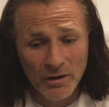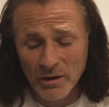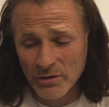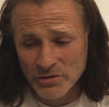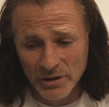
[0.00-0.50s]

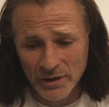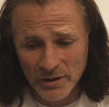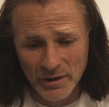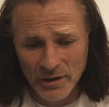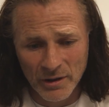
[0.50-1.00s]
Honestly,
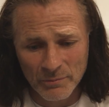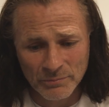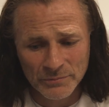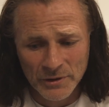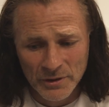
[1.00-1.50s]

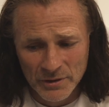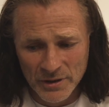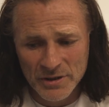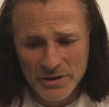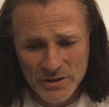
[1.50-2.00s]

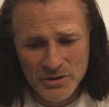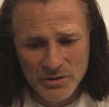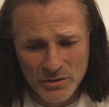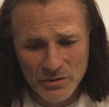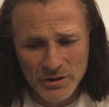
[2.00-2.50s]
these
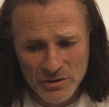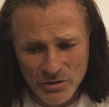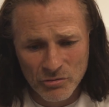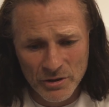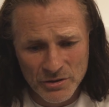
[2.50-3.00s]
are
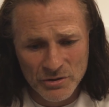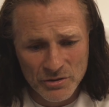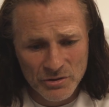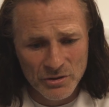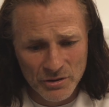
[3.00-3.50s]
the
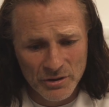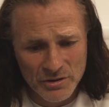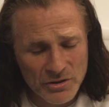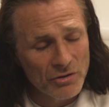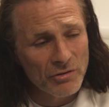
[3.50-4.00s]
reasons, and
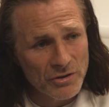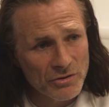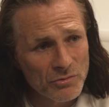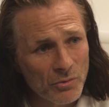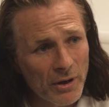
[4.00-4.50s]
this is the
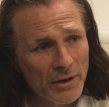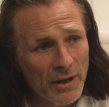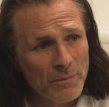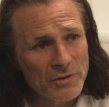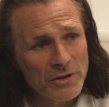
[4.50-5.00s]
reasons why I
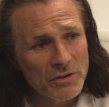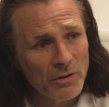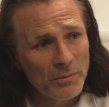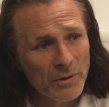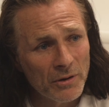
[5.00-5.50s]
came to this
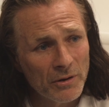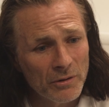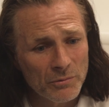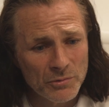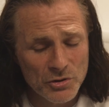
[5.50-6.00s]
club. You know,
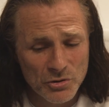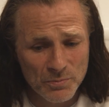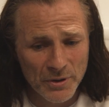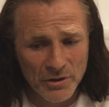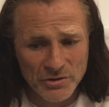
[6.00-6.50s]
not
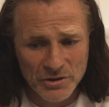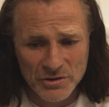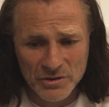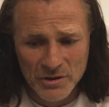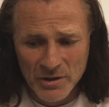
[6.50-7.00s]
just
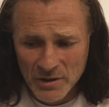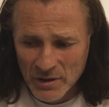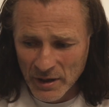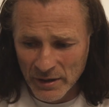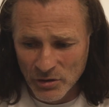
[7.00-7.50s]
because
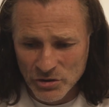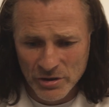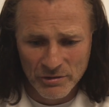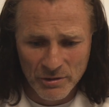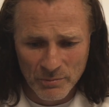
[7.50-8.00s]
I
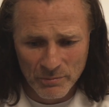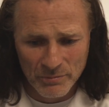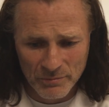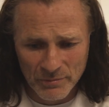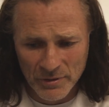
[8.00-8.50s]
consider it,
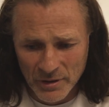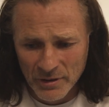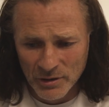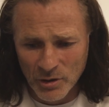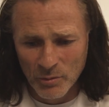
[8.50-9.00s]

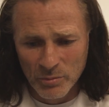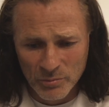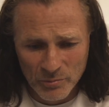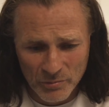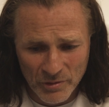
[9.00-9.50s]
you know,
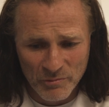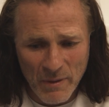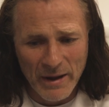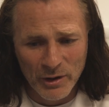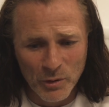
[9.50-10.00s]
one of
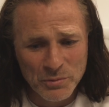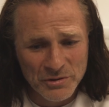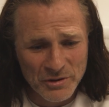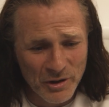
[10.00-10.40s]
my clubs.